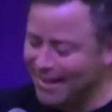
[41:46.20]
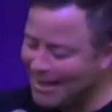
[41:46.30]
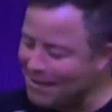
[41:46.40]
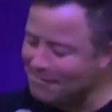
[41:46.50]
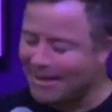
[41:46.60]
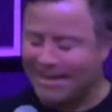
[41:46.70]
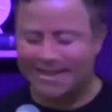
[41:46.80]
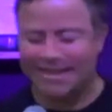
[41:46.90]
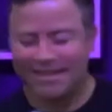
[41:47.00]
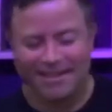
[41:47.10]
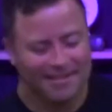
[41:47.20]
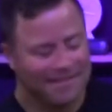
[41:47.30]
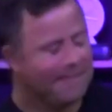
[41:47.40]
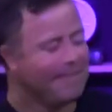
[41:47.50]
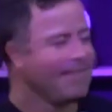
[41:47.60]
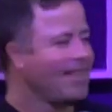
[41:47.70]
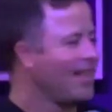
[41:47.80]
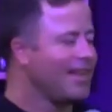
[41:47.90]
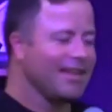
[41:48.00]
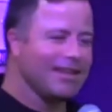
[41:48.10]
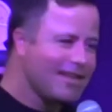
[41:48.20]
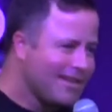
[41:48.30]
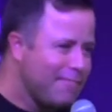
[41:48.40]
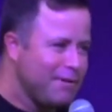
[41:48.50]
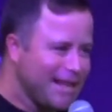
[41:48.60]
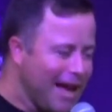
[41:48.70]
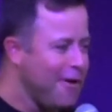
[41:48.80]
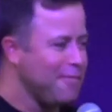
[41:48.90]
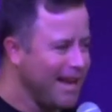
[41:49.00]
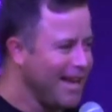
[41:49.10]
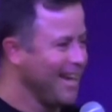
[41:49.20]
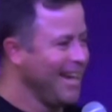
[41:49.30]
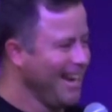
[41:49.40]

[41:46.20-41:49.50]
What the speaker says: I'm like, just keep it down, man.